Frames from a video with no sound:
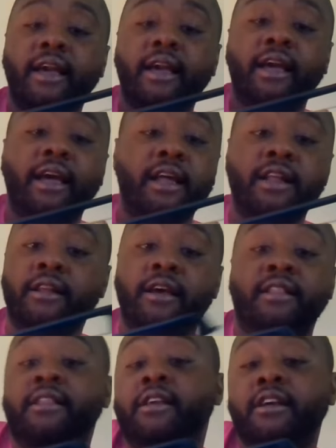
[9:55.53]

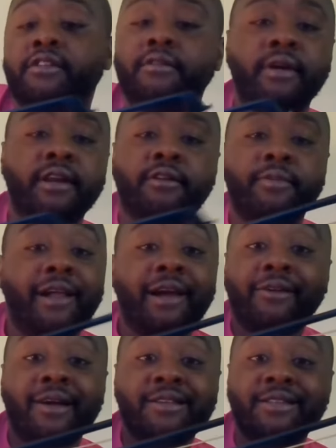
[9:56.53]
And the other way to apply
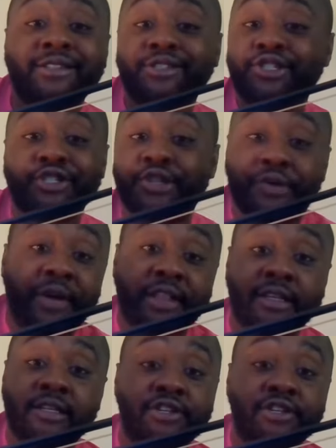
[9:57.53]
rosin is just doing this.